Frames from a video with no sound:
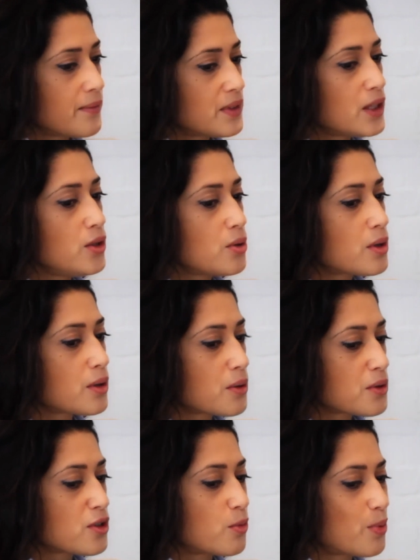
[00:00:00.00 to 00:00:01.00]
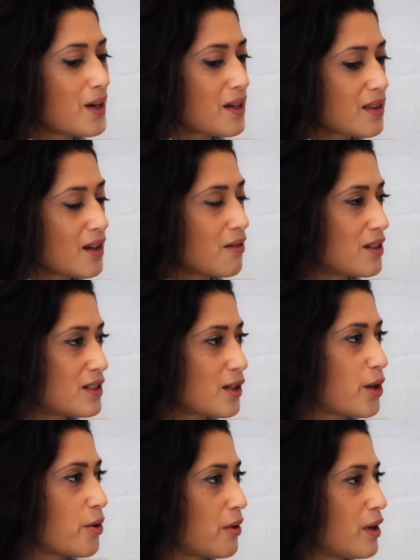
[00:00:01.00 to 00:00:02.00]
then you can also break their
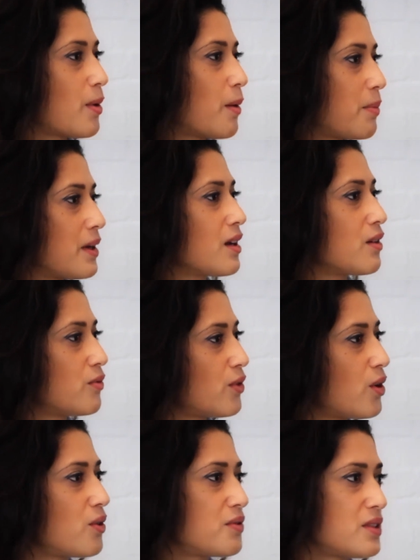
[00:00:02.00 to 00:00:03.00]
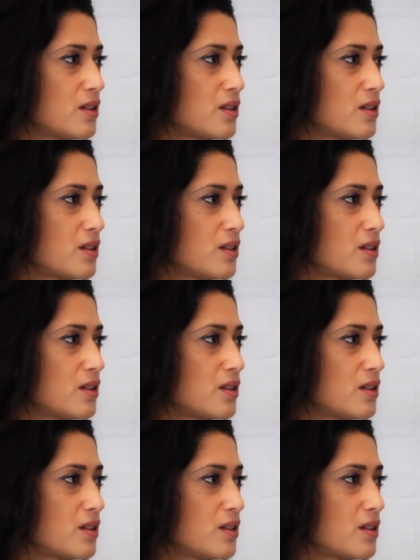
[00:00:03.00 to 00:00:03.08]
insecurity about being involved